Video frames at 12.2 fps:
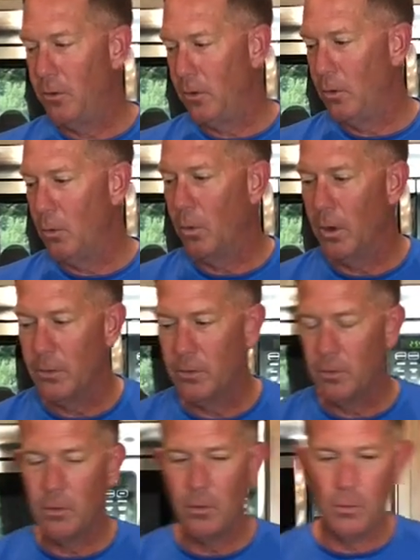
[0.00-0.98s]
to do was
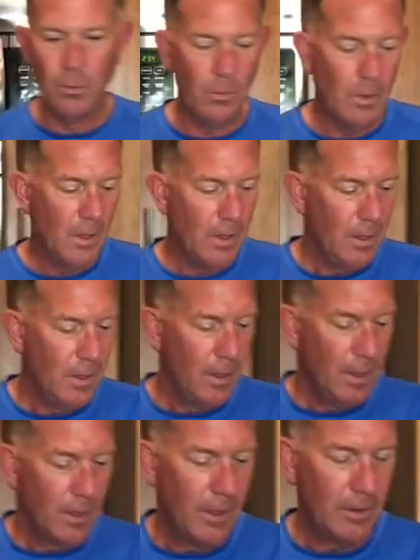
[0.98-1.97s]
to
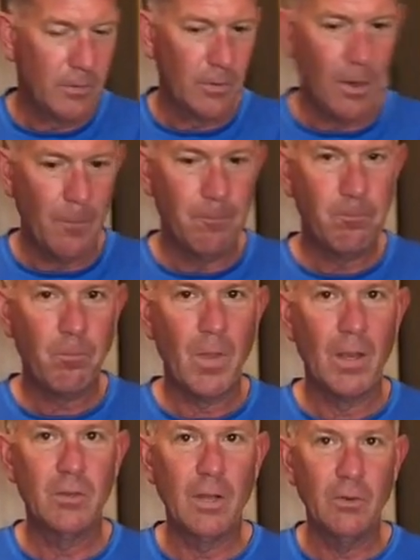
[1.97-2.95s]
get some
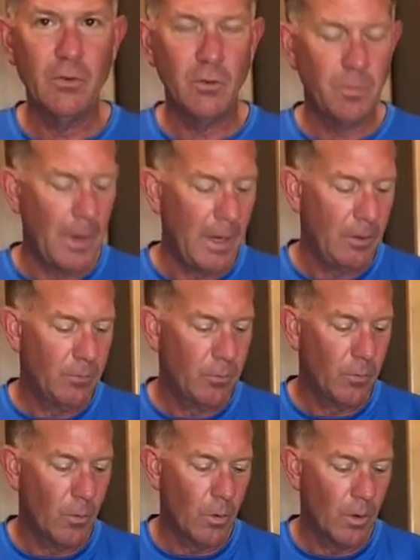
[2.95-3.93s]
extensions made
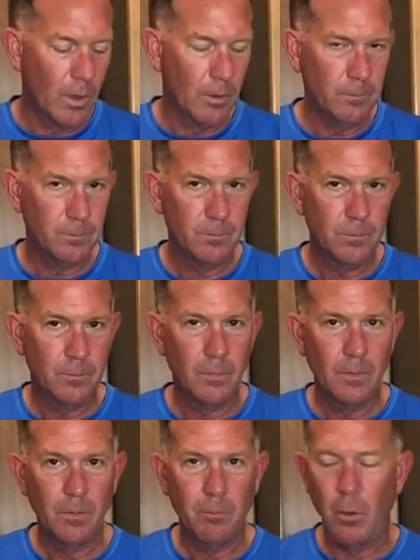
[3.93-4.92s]
for
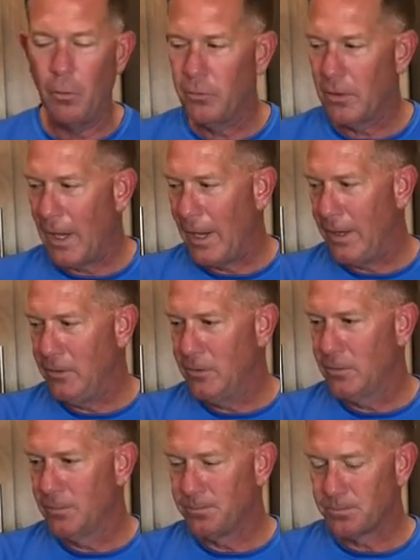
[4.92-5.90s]
both
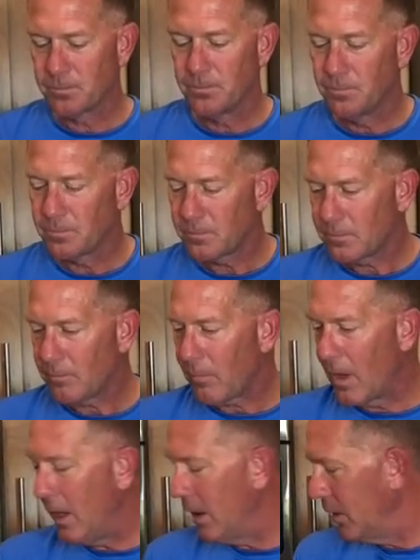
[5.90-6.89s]
sides. In